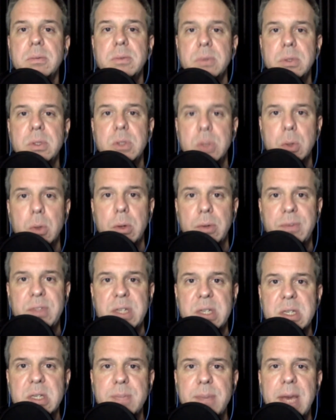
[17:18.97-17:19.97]
sort of
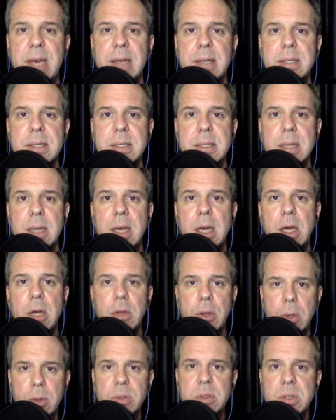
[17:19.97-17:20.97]
dismissed.
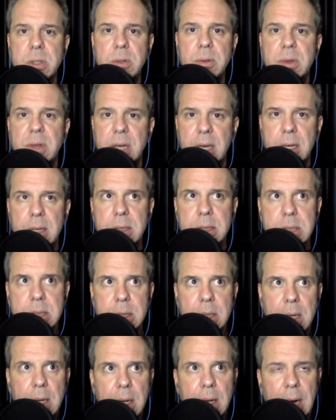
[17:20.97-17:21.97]
Those two things,
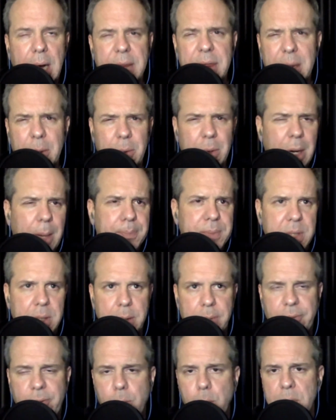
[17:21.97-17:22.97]
I think we're up
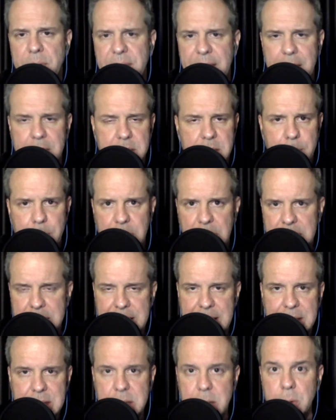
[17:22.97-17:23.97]
to 4,000 plus
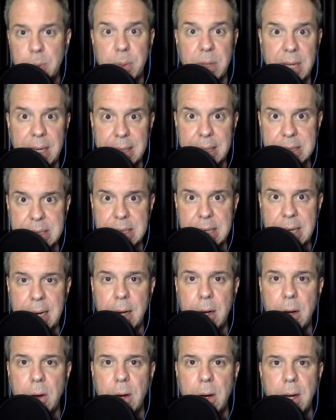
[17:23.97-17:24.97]
exoplanets
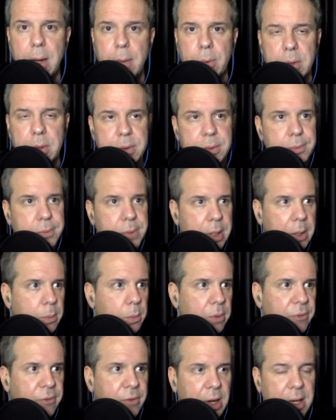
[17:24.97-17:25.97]
now.
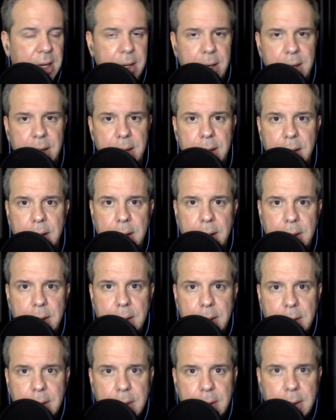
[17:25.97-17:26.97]
We're finding,
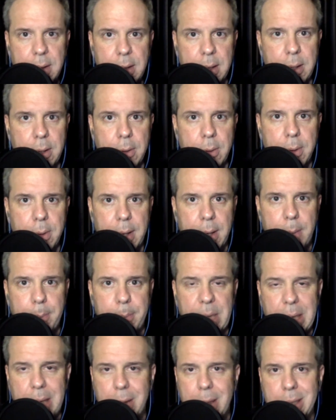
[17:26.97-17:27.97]

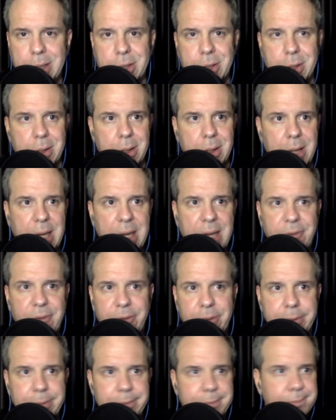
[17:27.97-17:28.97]
biological life
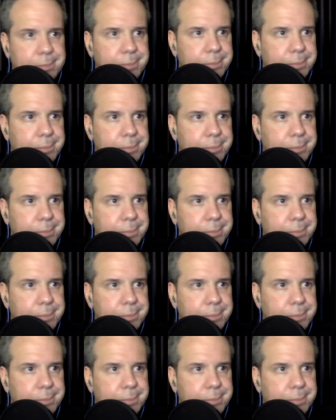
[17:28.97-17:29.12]
in